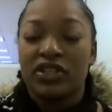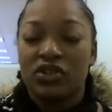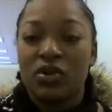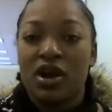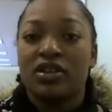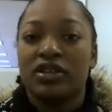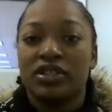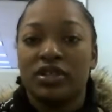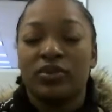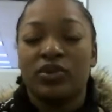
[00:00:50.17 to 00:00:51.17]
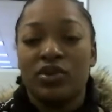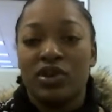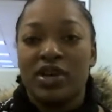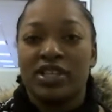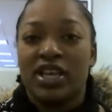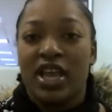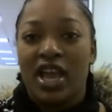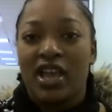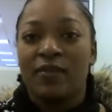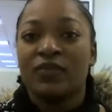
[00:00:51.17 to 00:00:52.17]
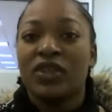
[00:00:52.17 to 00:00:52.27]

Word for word: to our dealership through USAA,